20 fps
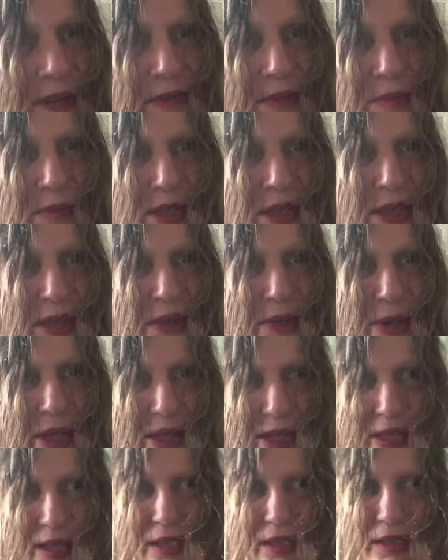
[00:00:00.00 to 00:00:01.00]
for me though,
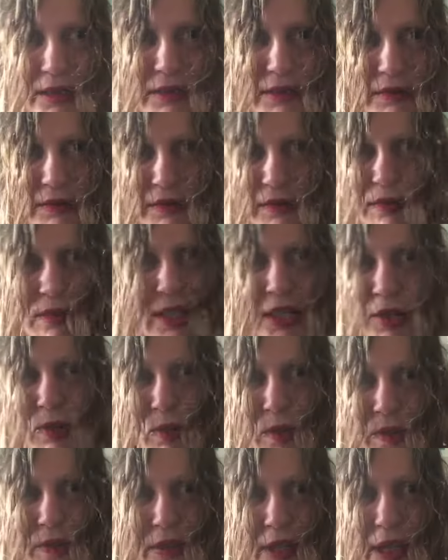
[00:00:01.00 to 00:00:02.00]
eh? I don't
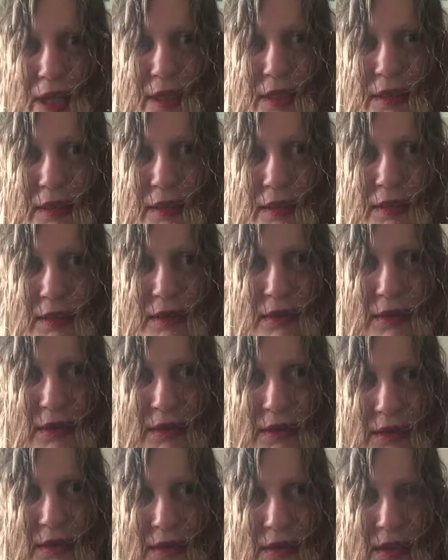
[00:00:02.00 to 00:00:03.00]
want that.
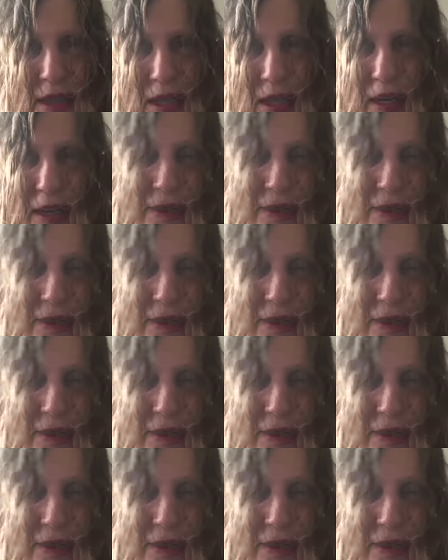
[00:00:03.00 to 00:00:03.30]
And